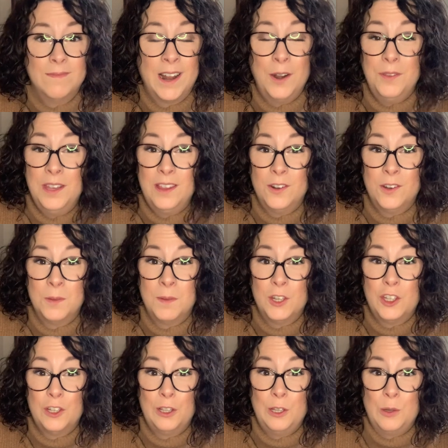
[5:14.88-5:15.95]
I don't think there's
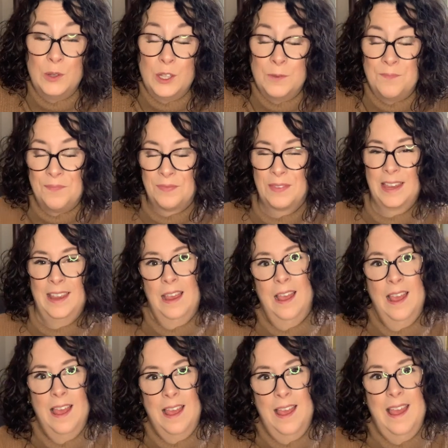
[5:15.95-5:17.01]
much to lose.
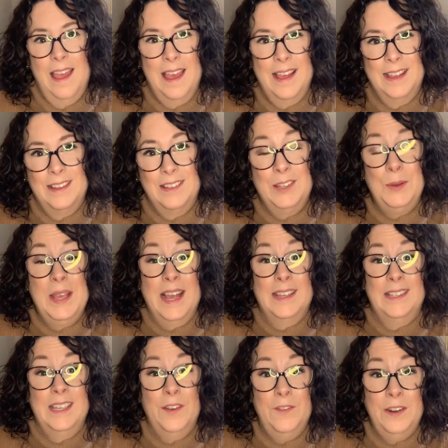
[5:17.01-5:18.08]
So
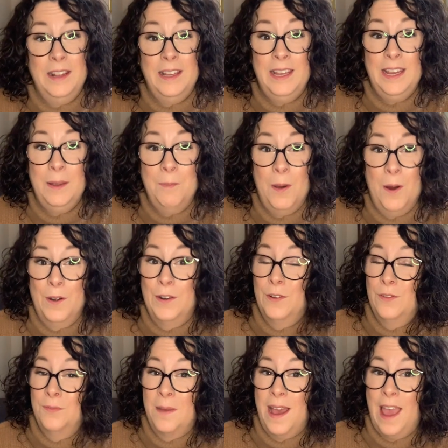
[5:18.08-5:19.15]
yes, definitely part
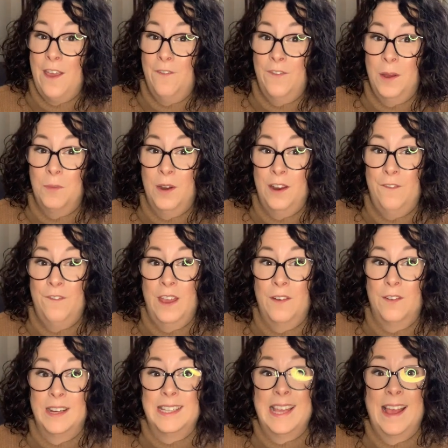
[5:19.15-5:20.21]
of my February
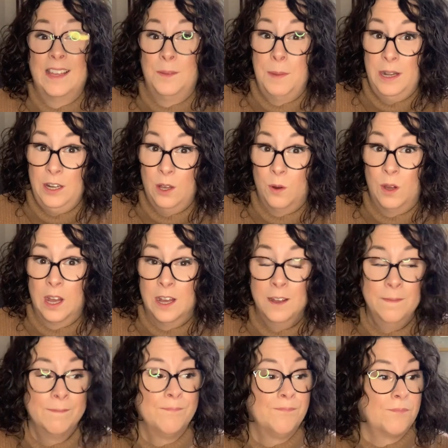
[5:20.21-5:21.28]
favorites has been yoga.
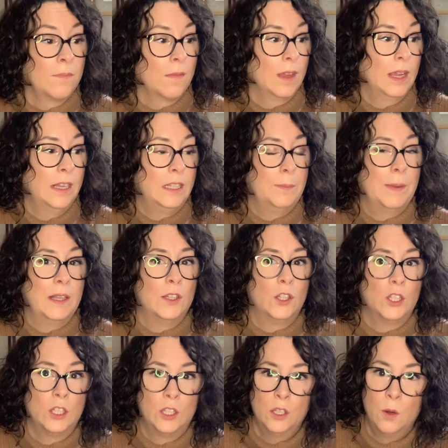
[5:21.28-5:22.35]
It's been
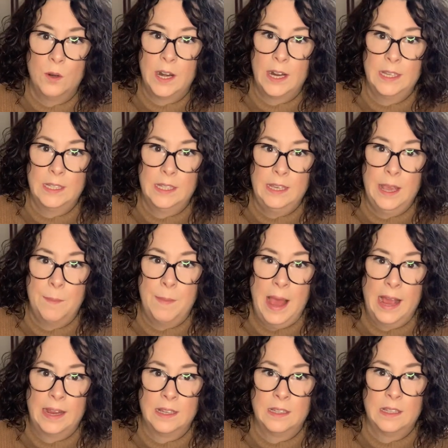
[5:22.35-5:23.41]
so nice to get
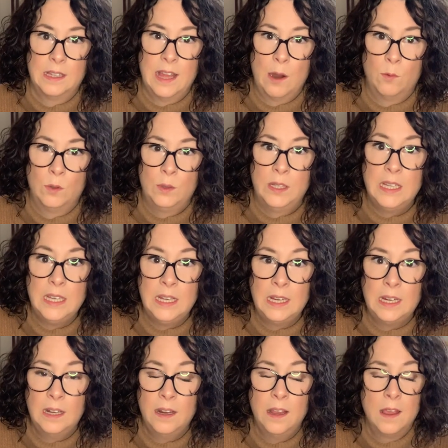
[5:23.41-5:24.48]
back into that
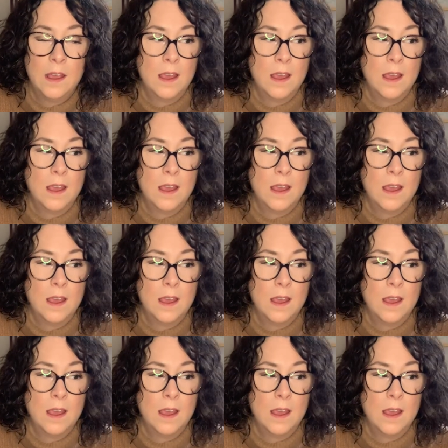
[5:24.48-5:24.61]
routine